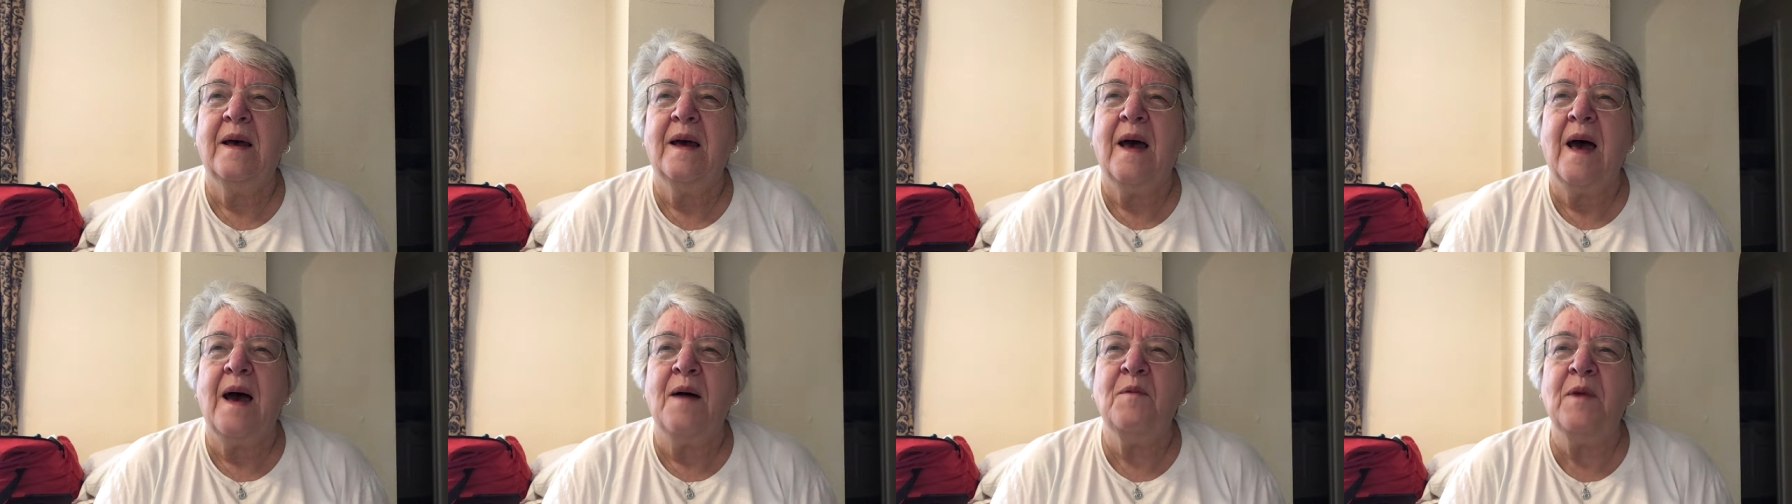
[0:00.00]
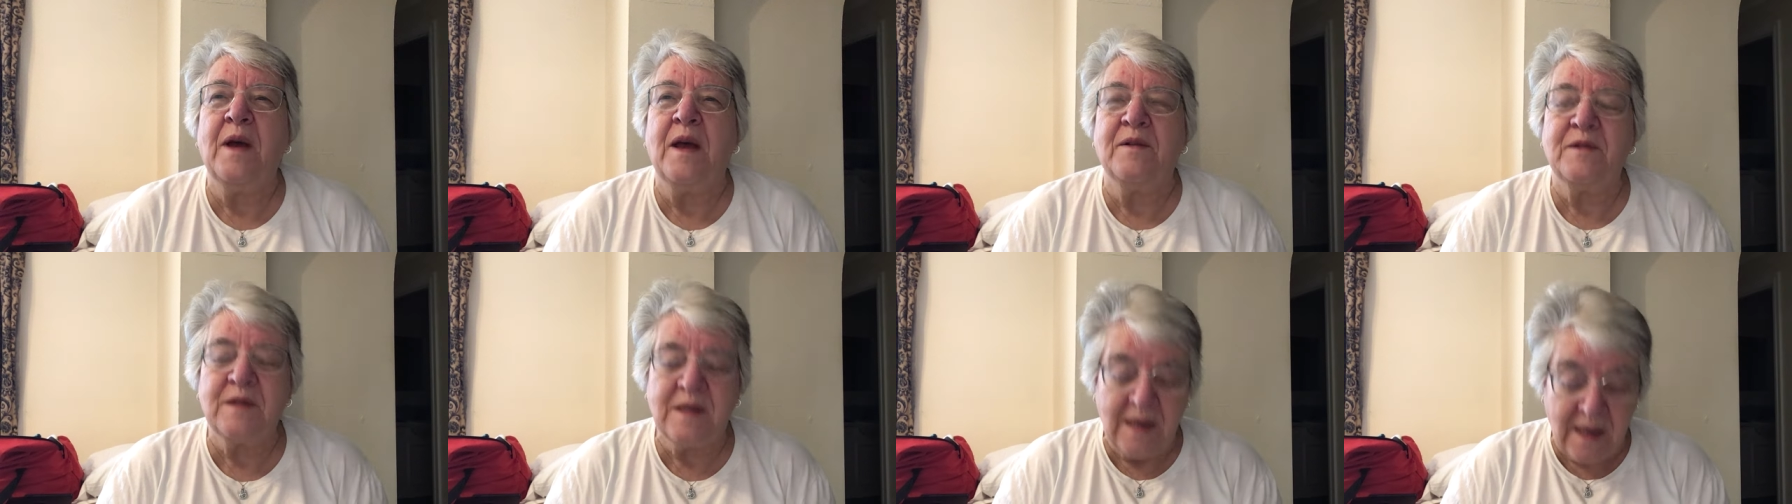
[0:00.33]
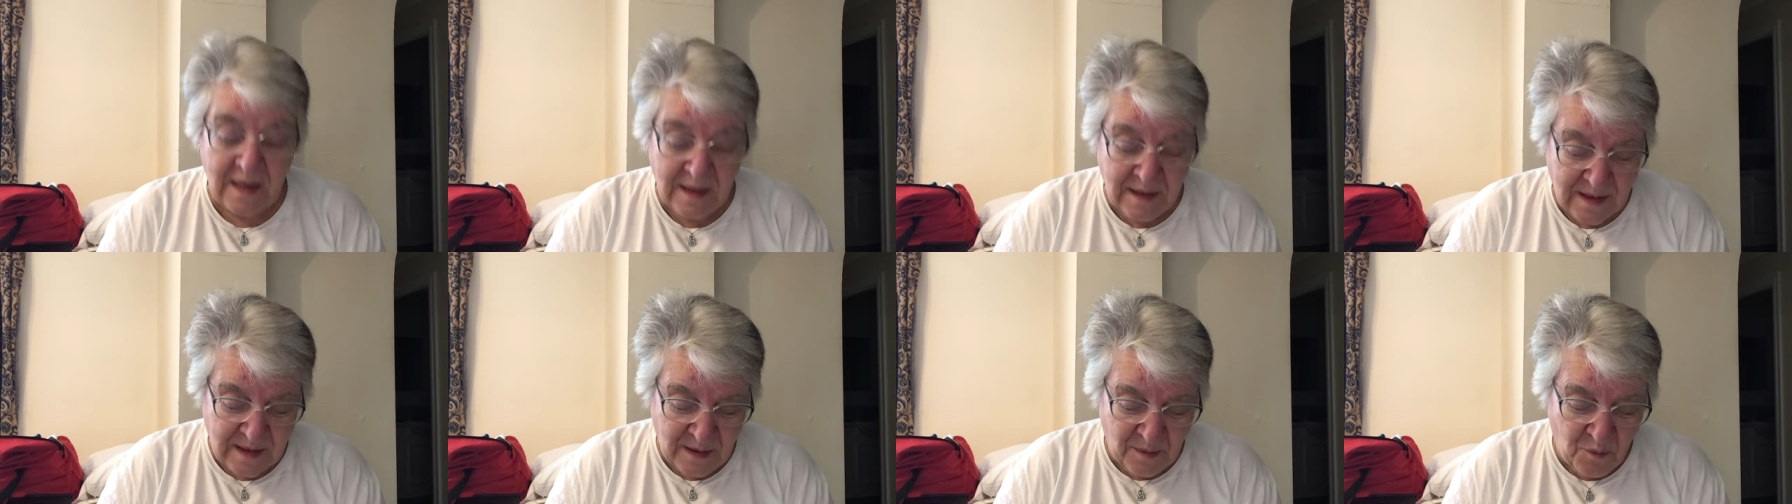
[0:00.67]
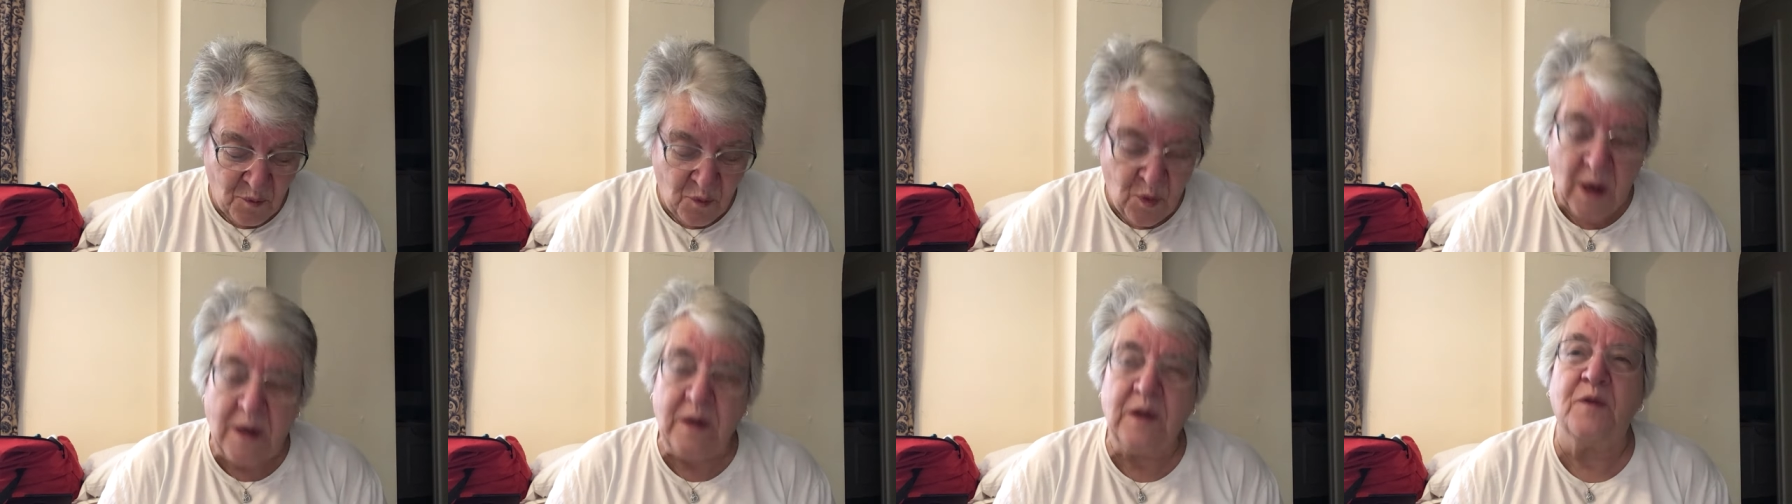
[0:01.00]
And we have seen
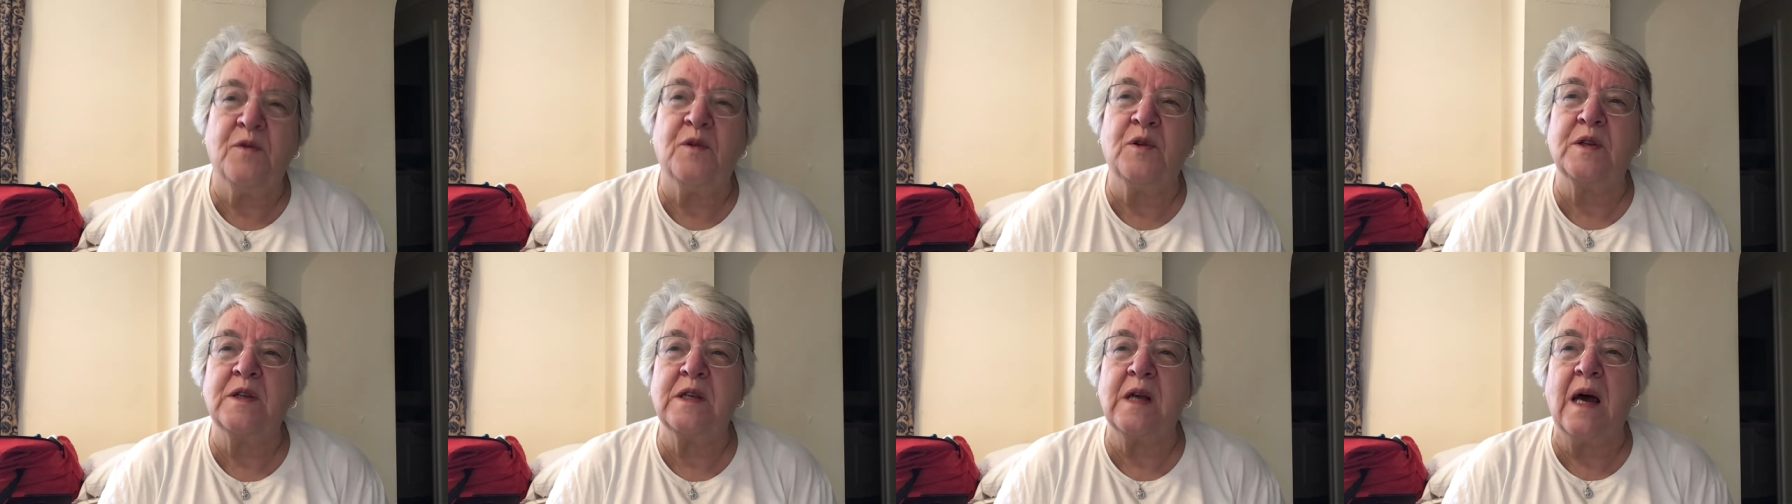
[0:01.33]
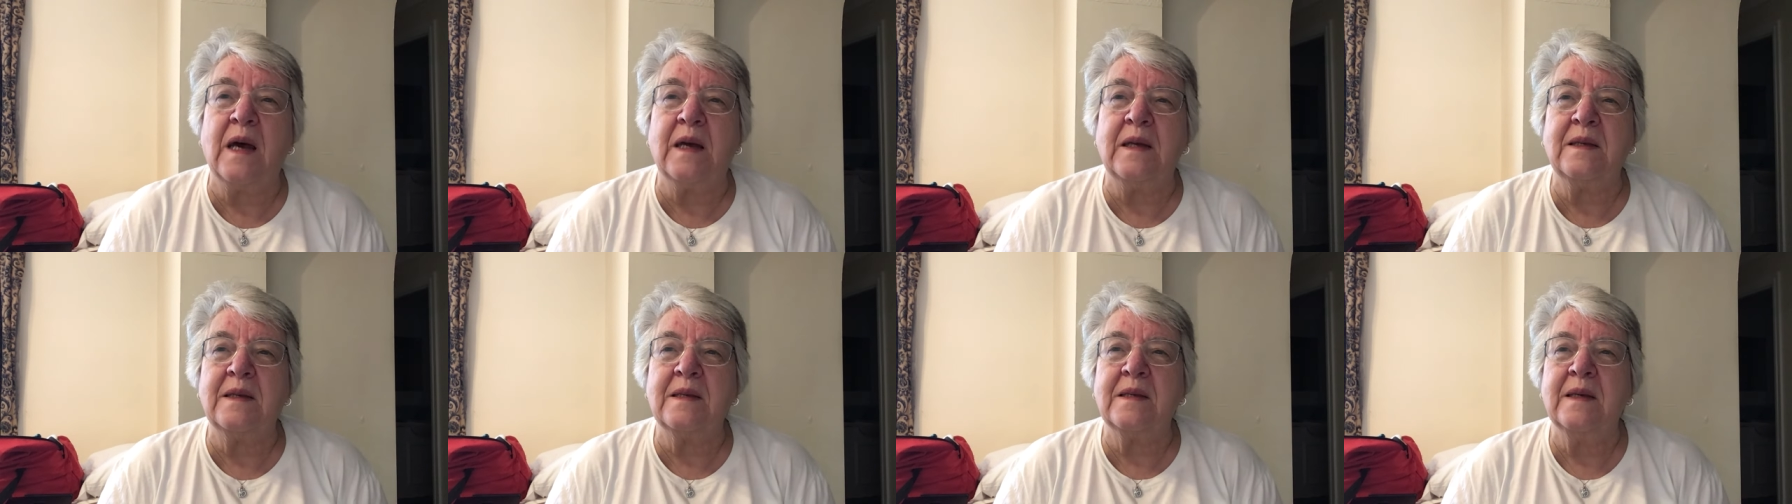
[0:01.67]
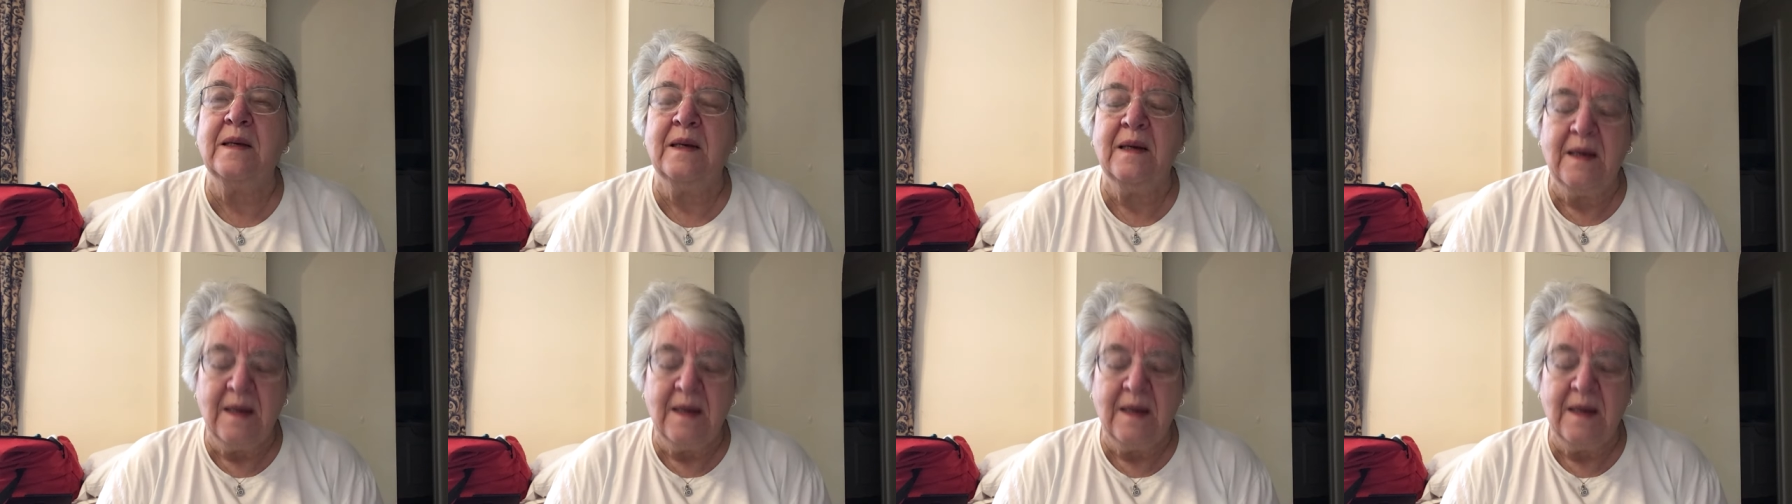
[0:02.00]
some wonderful sights,